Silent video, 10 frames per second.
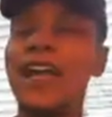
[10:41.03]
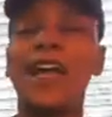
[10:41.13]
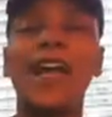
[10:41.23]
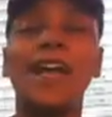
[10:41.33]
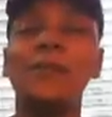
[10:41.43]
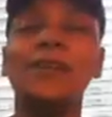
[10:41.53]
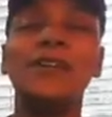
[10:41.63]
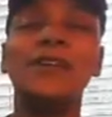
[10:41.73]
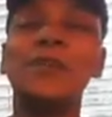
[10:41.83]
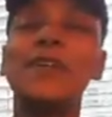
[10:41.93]
I mean,
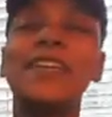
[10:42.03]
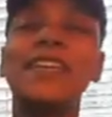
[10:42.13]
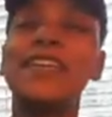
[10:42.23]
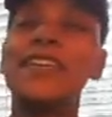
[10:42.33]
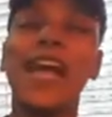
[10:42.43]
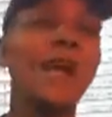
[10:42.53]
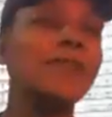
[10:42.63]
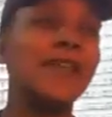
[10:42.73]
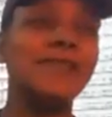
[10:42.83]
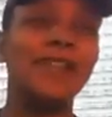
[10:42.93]
a weekend, I'm
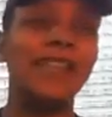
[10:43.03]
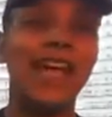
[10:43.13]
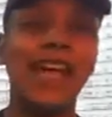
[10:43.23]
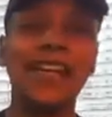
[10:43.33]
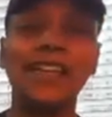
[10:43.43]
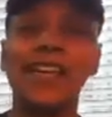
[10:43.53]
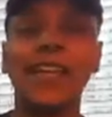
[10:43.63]
not even going to lie.